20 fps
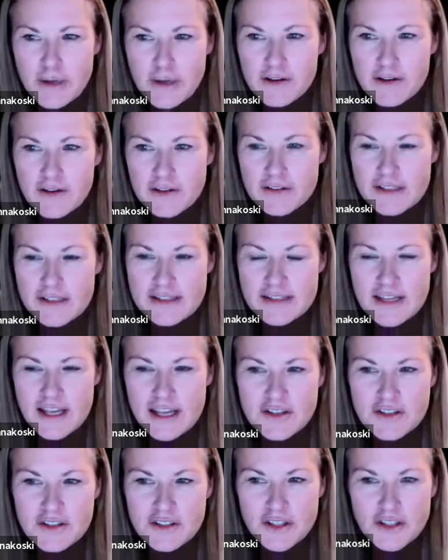background is in
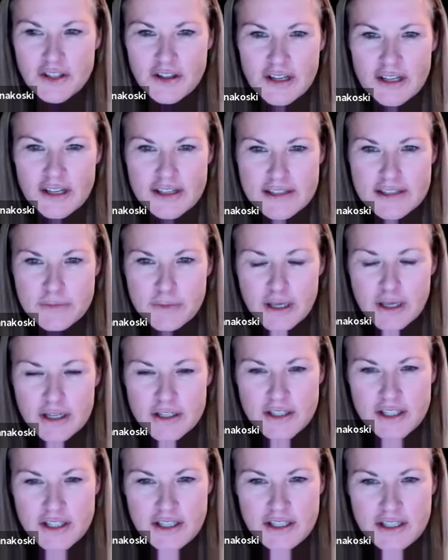engineering and supply
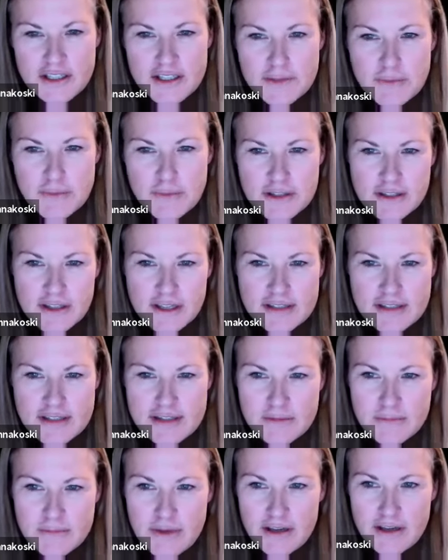chain, and he specializes
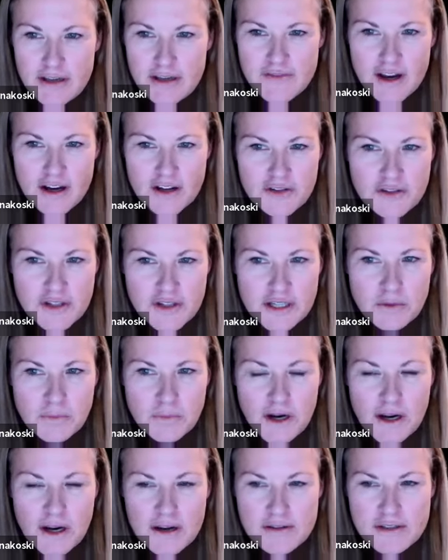in manufacturing and
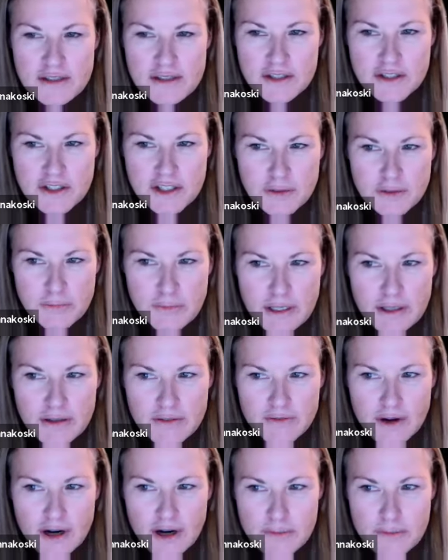warehousing in GMP
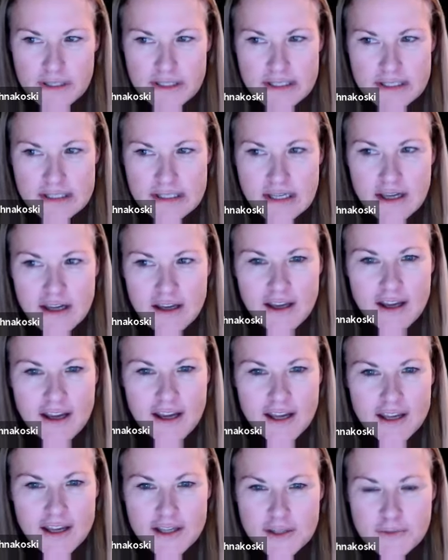environments.
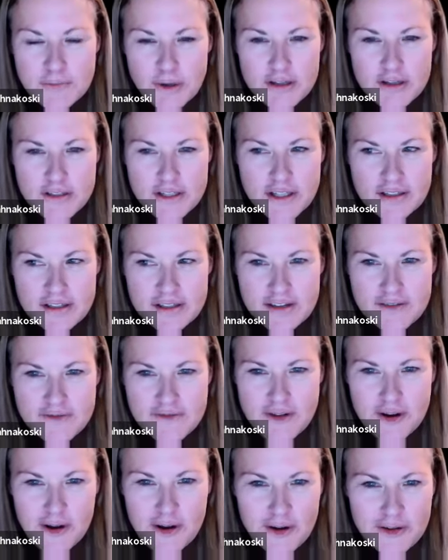His project
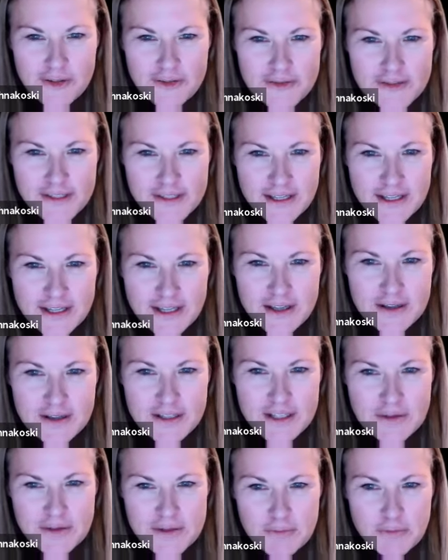involves
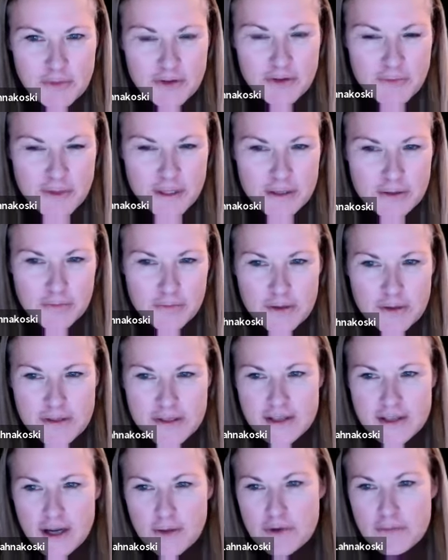continuous improvement,
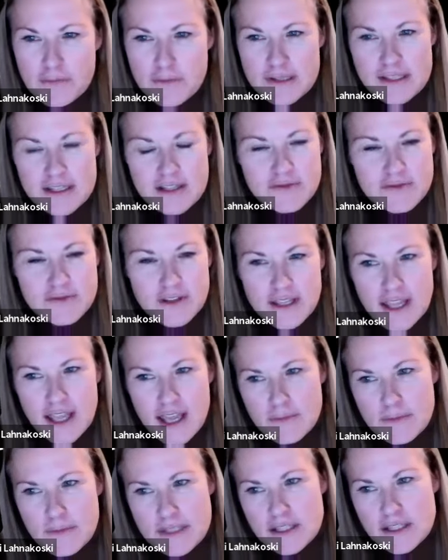process optimization for the
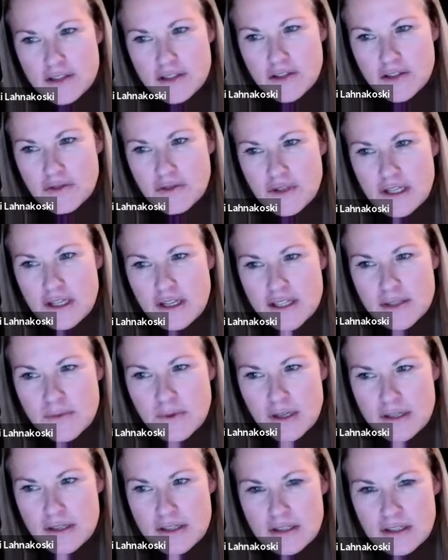cannabis industry, as
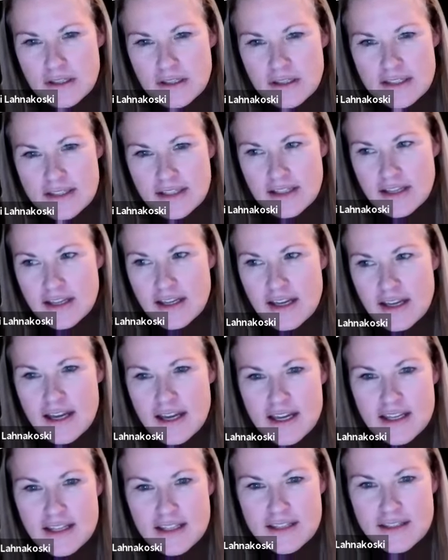well as holistic
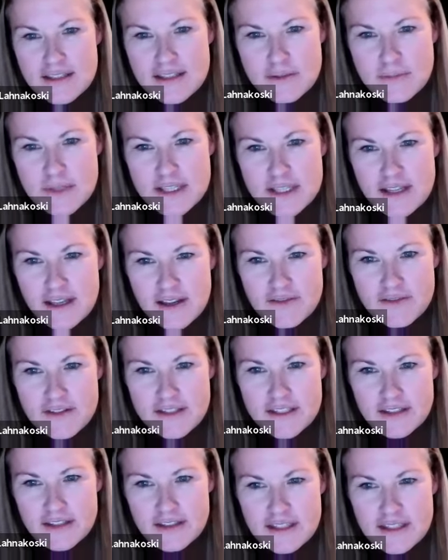systems design,
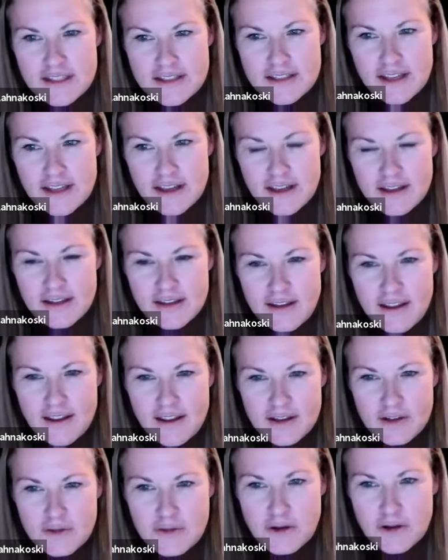facilities design,
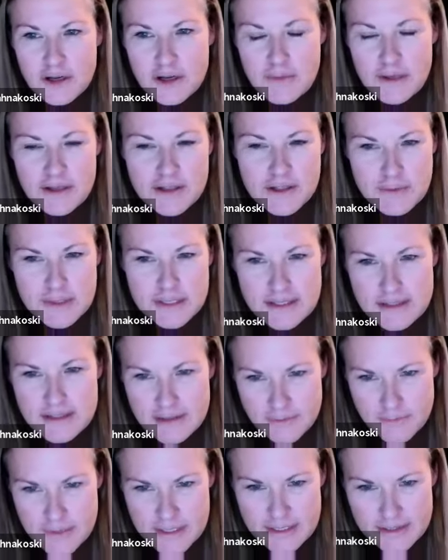and quality management
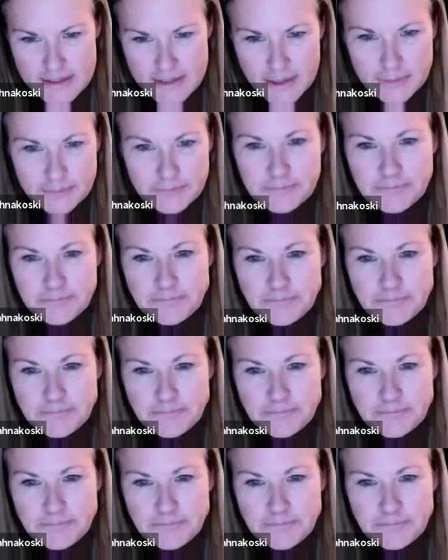systems design.